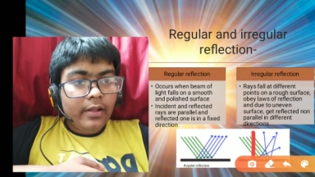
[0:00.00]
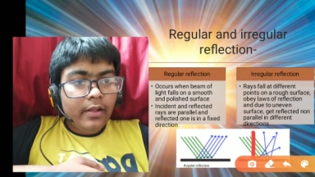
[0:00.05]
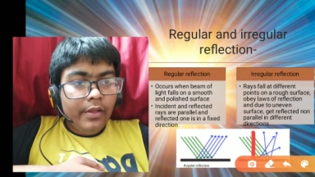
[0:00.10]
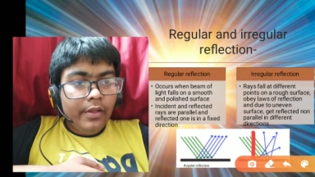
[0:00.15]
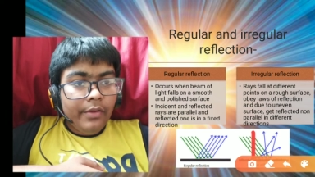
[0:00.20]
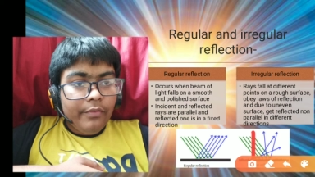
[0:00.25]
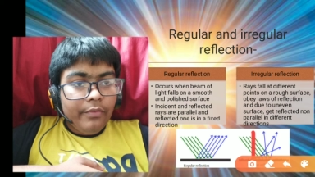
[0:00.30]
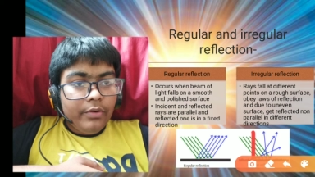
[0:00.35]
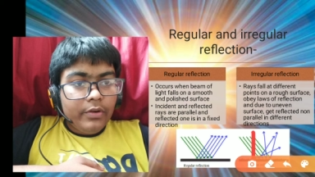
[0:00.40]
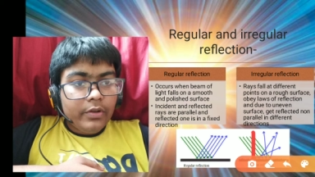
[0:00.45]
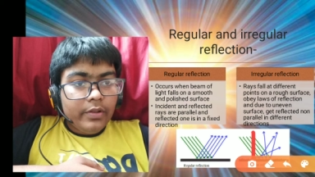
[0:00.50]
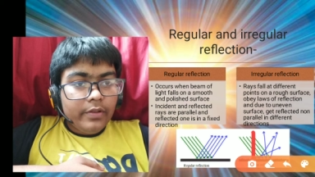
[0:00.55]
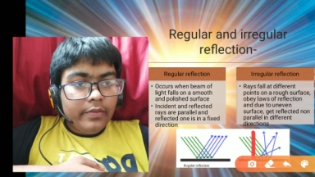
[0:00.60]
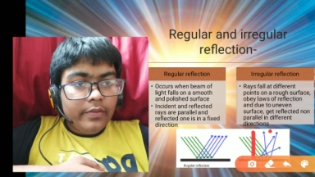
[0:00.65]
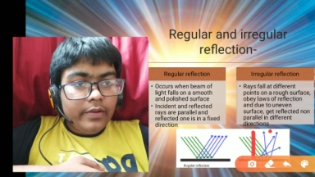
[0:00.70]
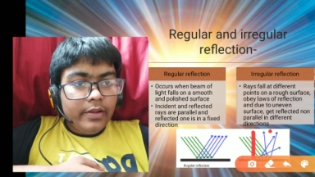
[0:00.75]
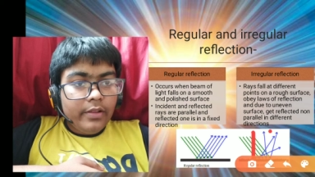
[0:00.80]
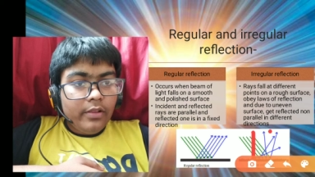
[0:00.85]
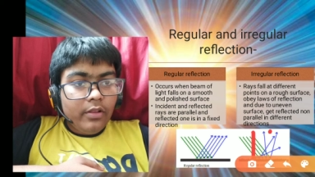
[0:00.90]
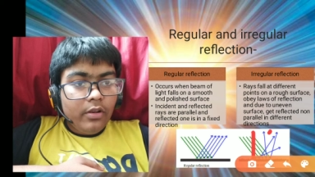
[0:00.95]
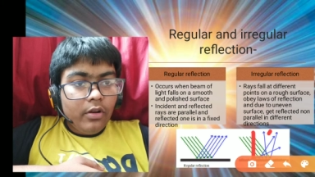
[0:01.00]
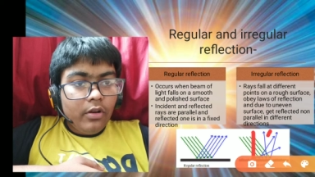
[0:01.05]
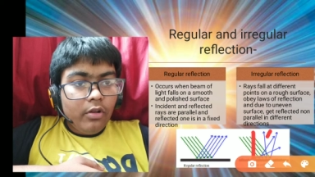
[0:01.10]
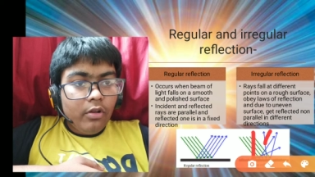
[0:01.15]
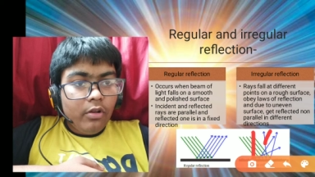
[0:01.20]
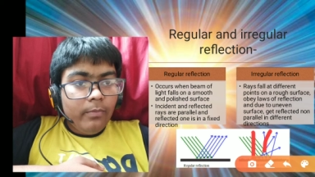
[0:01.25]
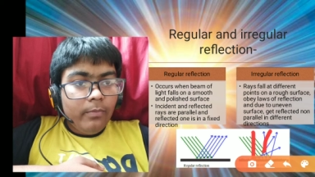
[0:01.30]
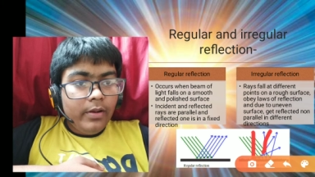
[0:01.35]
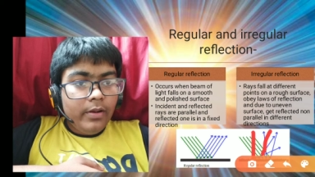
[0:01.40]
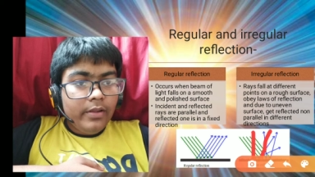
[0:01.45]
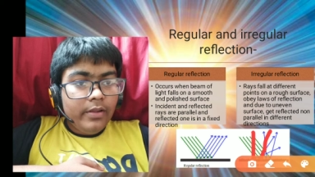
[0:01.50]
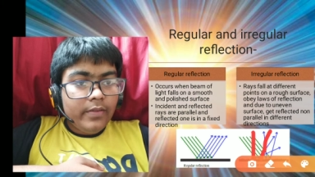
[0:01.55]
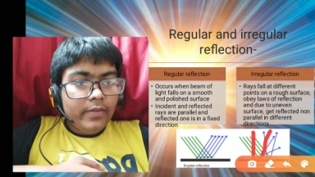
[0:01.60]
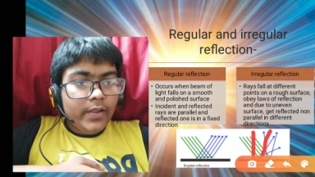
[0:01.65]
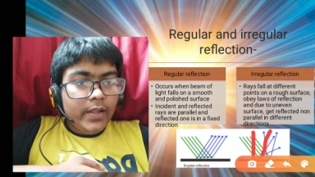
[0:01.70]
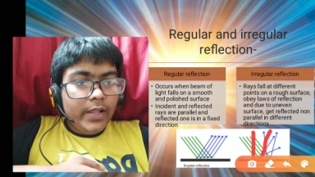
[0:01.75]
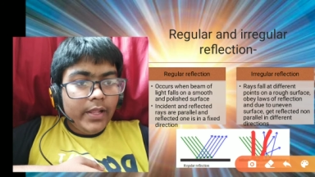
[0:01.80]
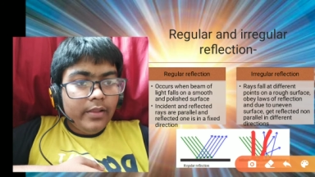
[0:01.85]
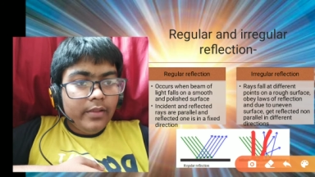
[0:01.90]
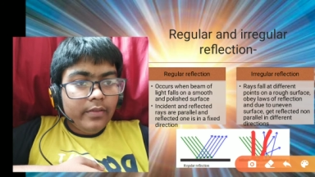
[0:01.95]
For this ray, the normal is like this
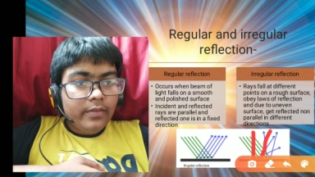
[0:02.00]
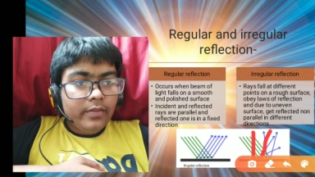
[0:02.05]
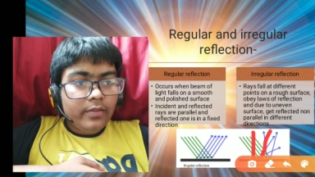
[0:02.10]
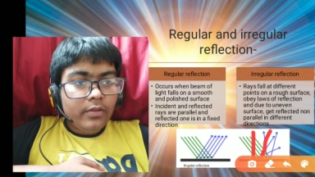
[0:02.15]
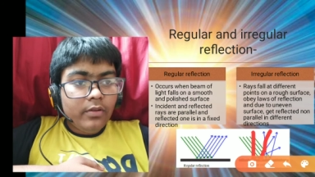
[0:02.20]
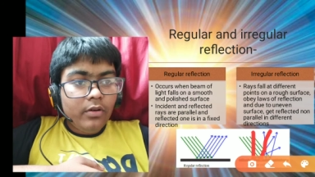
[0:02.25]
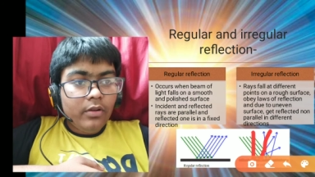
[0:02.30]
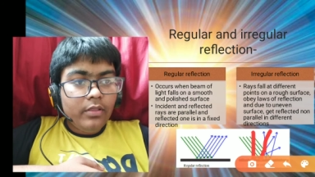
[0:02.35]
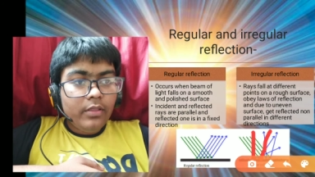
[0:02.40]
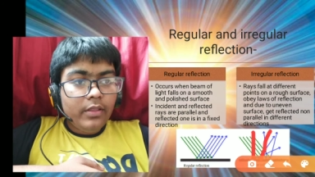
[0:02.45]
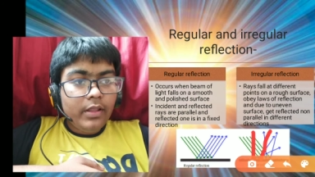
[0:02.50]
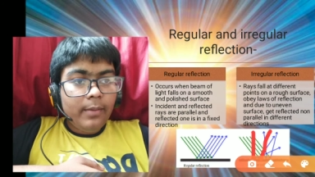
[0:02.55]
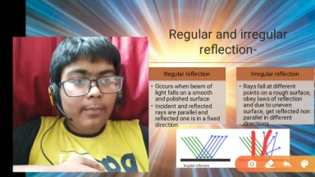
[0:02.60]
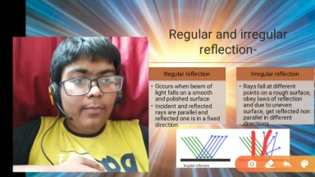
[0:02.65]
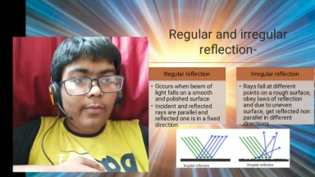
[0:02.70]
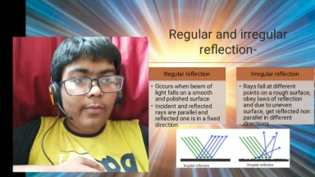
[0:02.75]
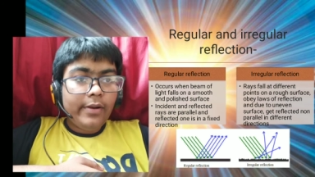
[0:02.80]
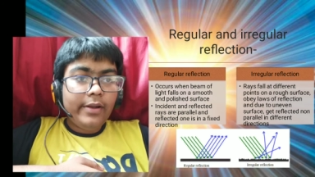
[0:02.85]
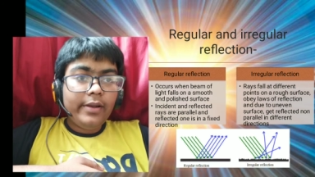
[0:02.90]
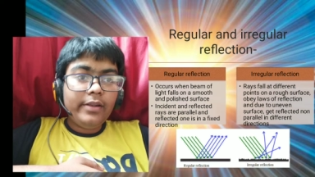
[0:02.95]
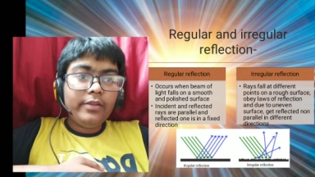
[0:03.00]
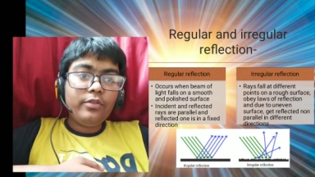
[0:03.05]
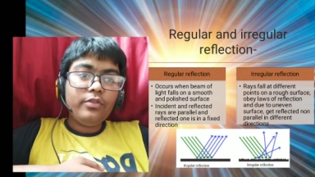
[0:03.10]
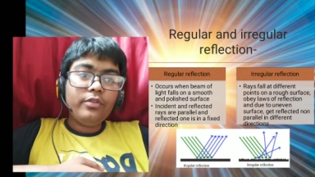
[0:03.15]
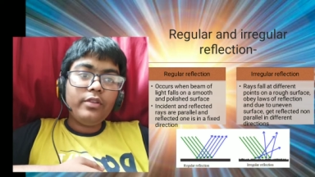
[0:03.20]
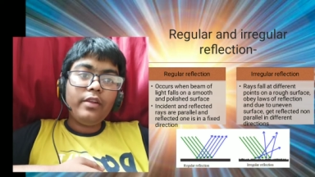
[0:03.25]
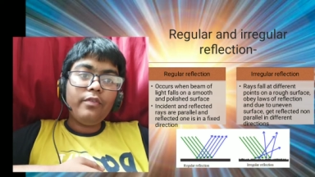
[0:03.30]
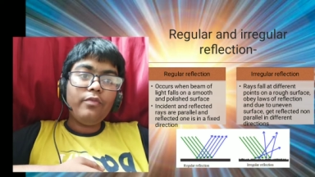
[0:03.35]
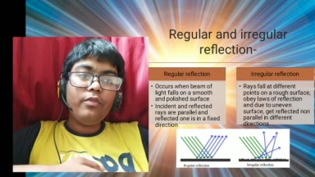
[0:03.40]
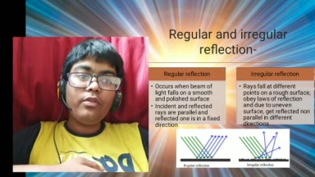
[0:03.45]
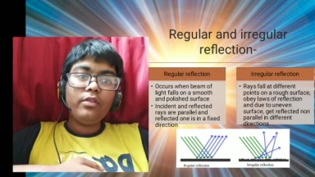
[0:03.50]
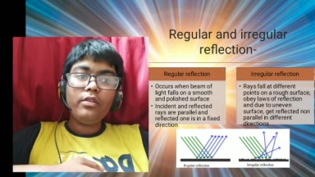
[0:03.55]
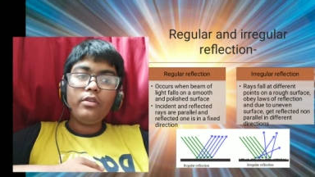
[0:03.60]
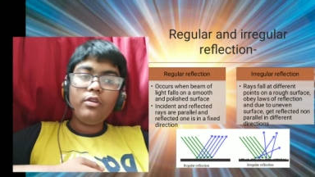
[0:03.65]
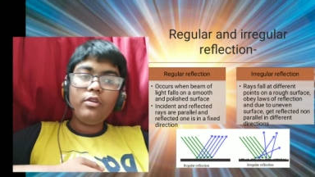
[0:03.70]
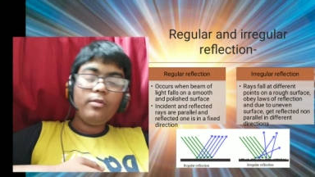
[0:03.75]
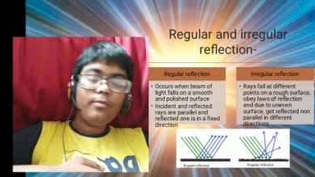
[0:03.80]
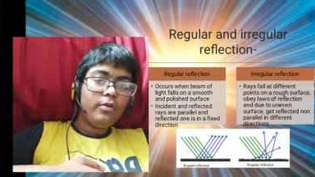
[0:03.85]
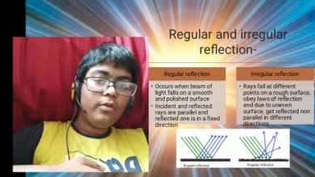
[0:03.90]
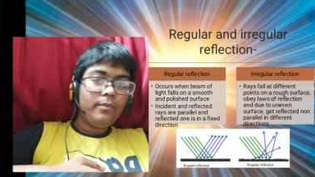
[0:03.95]
on that point. So therefore, the normal
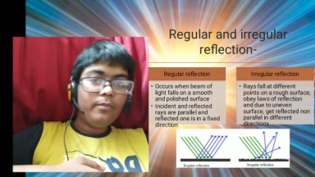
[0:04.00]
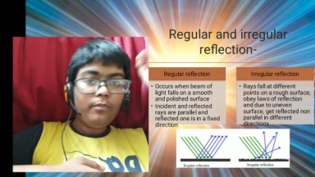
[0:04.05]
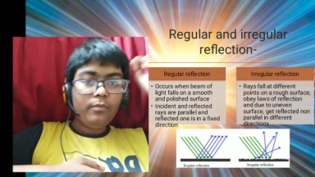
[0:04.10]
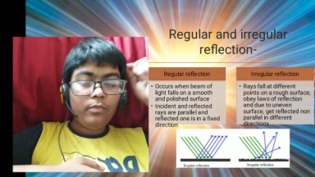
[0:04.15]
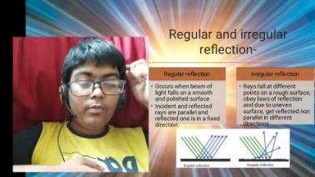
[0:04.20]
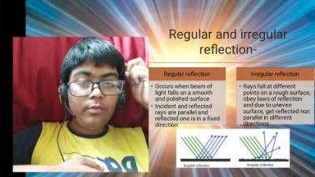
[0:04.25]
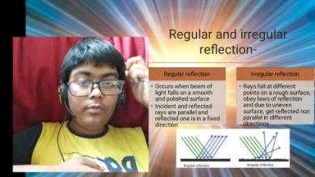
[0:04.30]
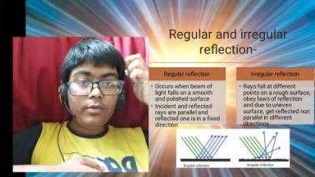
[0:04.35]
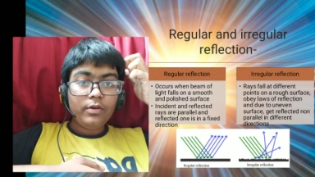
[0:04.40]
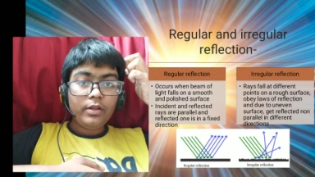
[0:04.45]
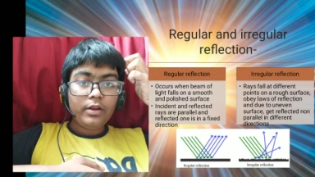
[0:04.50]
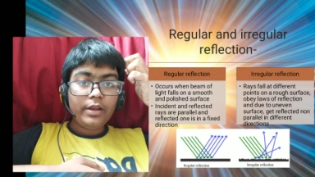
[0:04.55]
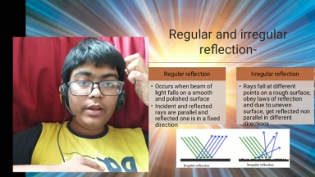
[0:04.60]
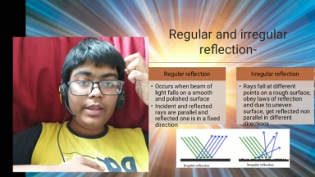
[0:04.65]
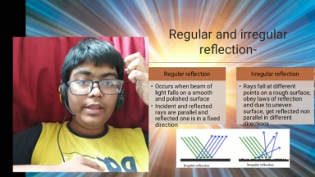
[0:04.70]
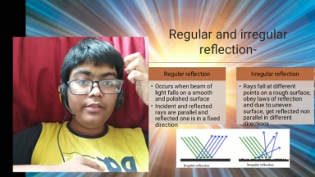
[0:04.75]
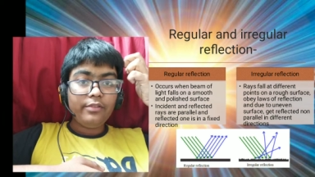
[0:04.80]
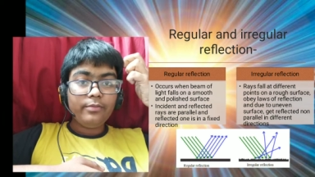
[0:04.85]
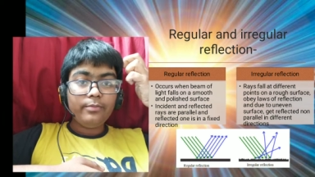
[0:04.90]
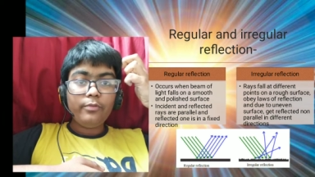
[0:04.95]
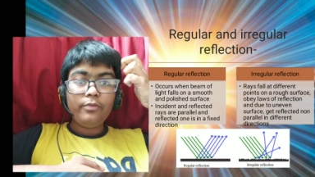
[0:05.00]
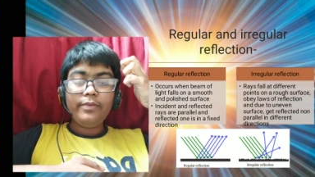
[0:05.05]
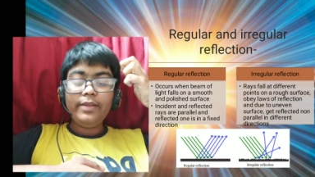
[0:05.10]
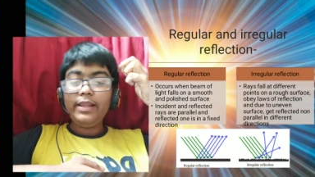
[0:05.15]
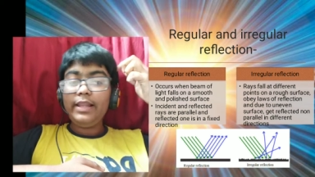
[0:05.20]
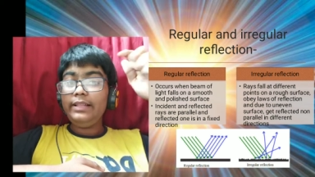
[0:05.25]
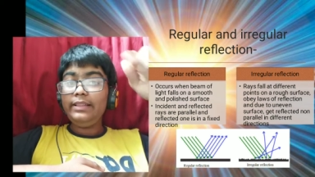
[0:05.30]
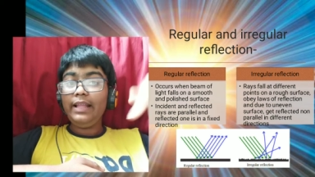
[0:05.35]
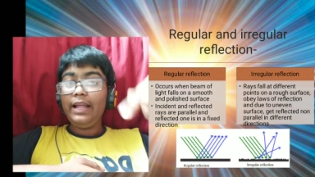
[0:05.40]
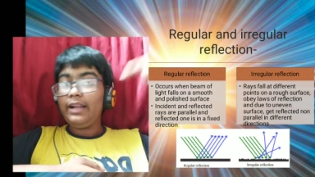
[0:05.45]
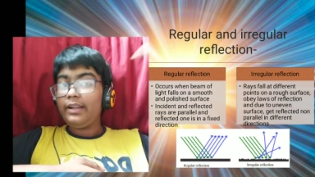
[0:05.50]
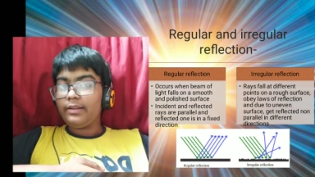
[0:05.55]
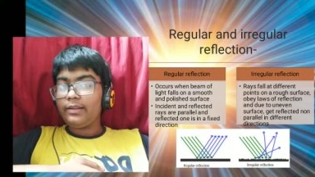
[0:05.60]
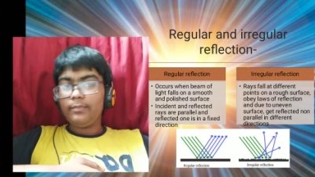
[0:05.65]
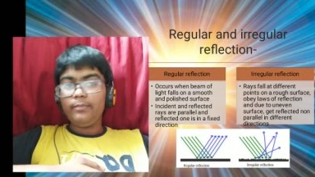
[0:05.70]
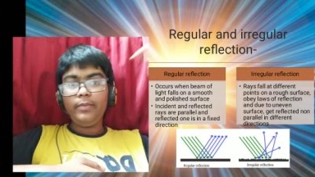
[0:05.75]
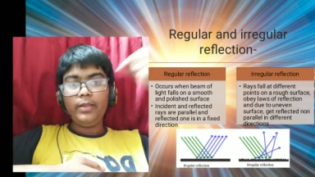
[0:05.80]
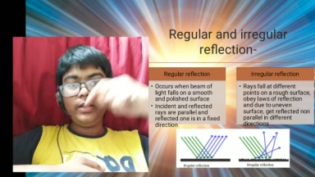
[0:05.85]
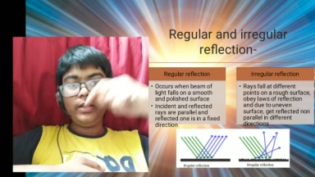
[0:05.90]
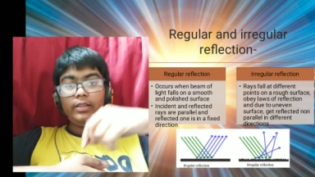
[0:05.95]
ray is moving like that in the angle
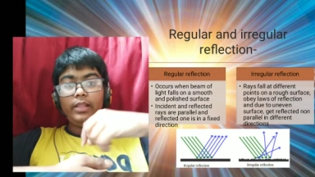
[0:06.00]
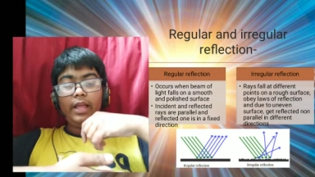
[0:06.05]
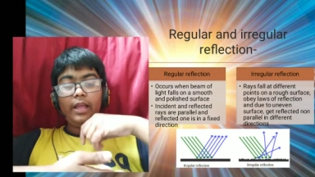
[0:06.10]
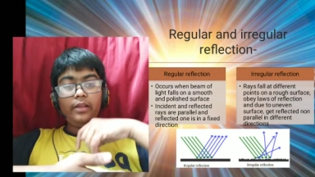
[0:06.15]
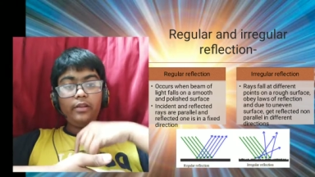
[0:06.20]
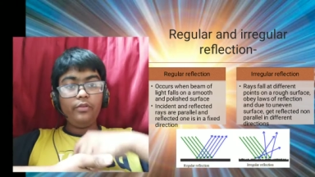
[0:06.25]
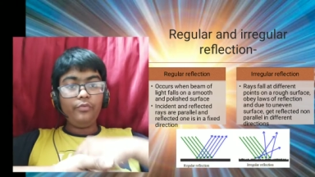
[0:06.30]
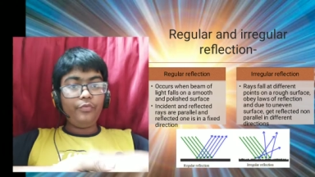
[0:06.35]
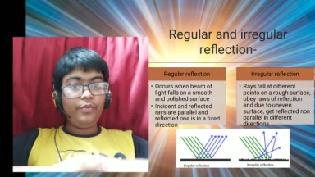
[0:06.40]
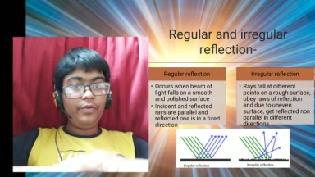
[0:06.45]
of reflection.